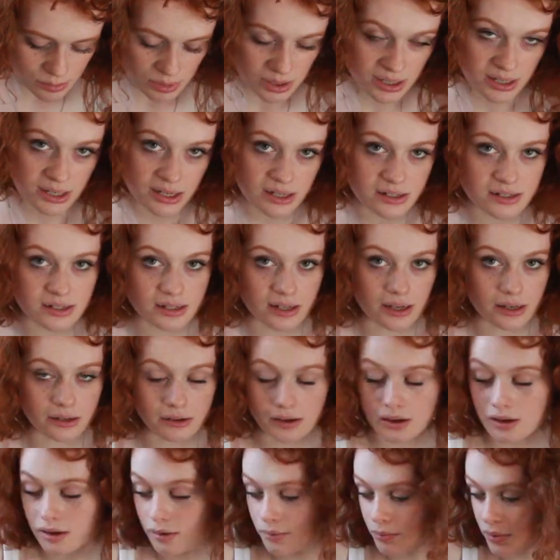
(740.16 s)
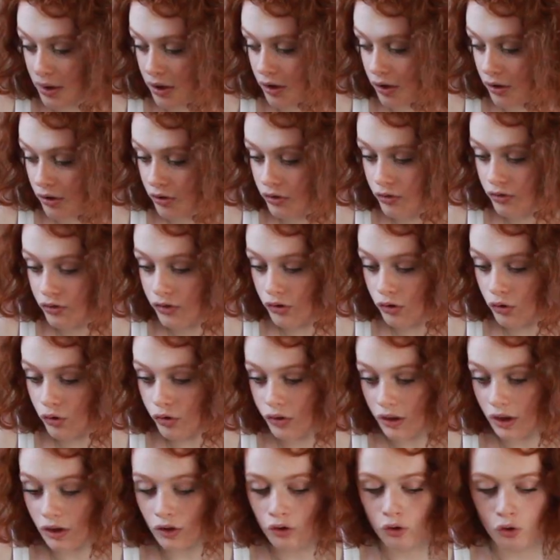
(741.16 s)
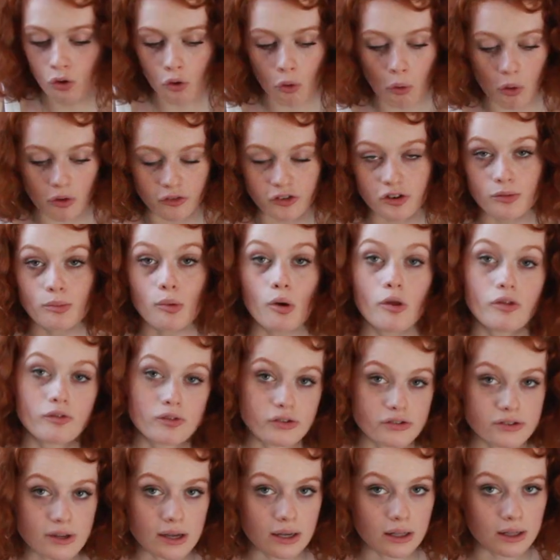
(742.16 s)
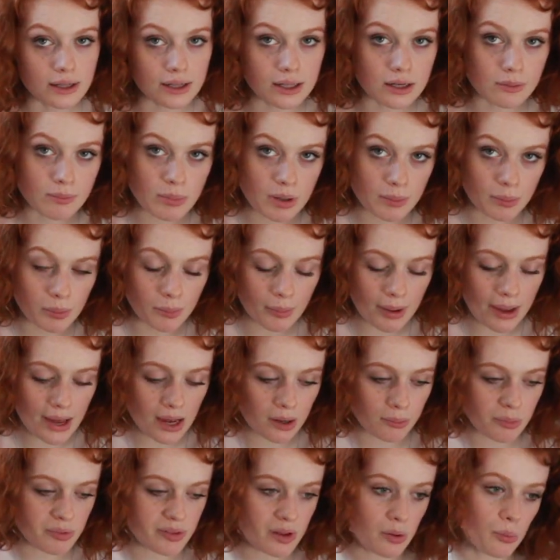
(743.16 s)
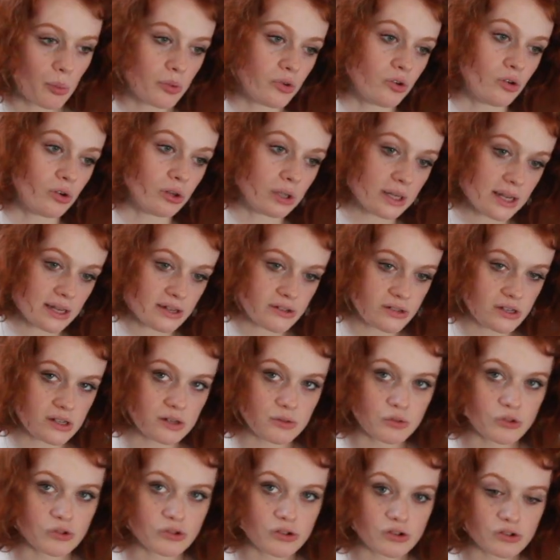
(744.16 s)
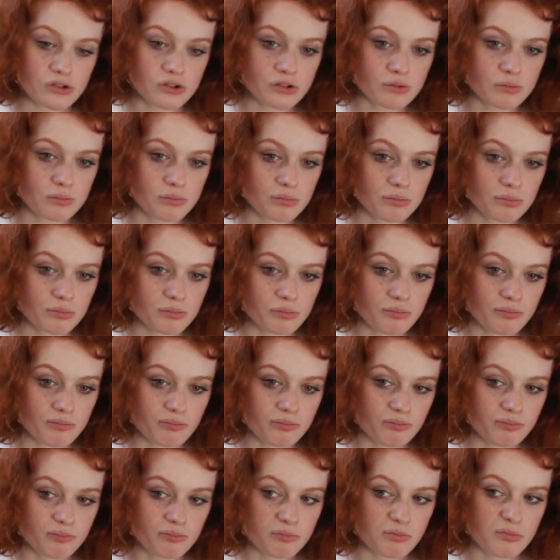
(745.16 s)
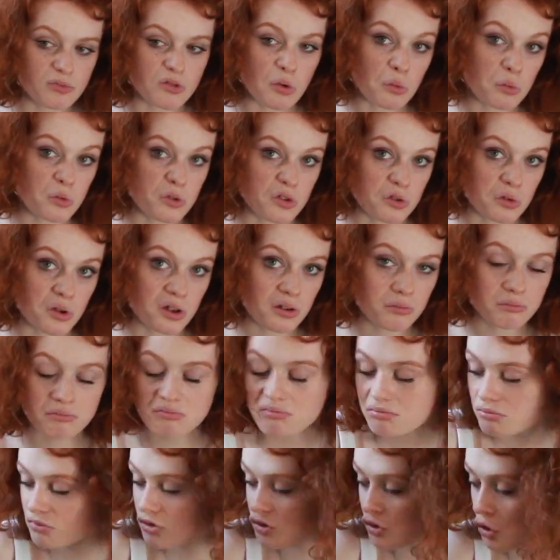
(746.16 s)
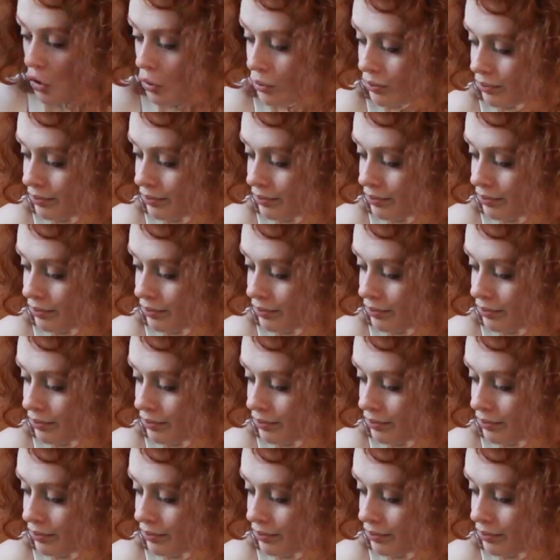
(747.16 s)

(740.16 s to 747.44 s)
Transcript: but it needs to get done because you think oh I'll just the recycling in a paper bag but then when you're lazy you just don't do it so